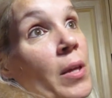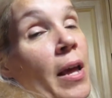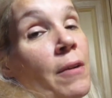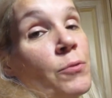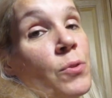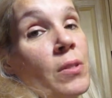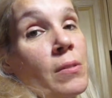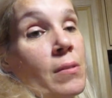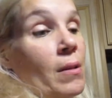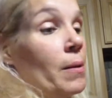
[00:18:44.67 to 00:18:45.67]
bit after
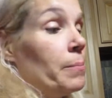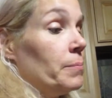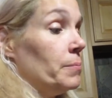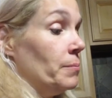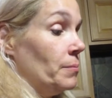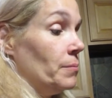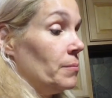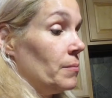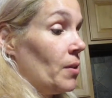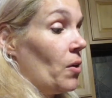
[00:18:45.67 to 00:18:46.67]
this is up.
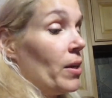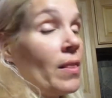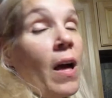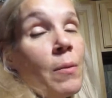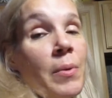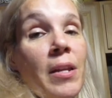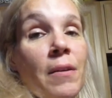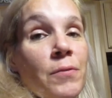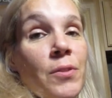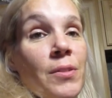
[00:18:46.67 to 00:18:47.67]
Or a lot of bit
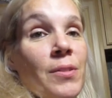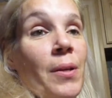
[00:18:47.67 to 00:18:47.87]
after this